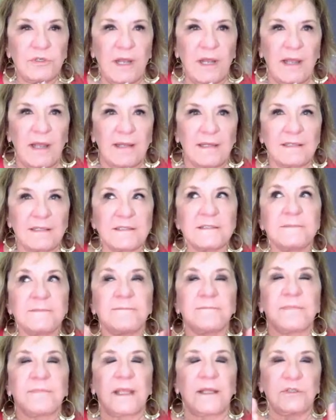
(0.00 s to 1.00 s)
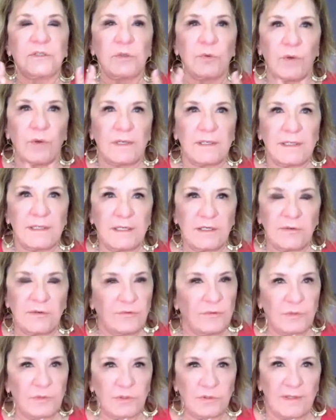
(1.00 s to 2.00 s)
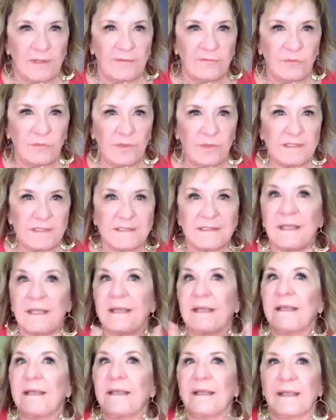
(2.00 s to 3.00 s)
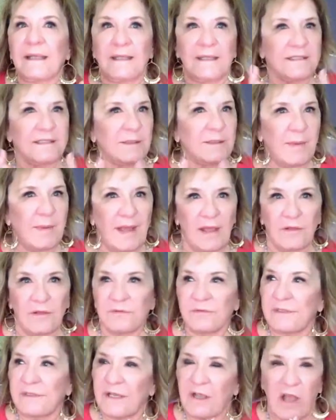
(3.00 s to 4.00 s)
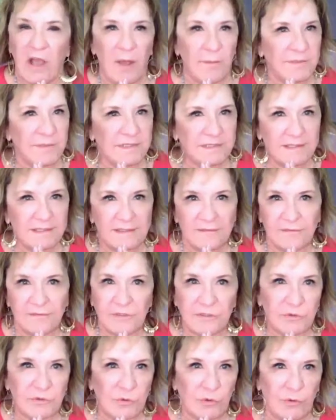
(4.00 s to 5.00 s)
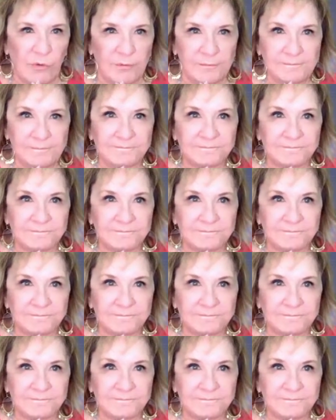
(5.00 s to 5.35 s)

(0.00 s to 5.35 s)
guides and you want to hear from your loved ones, it is about the opposite of control.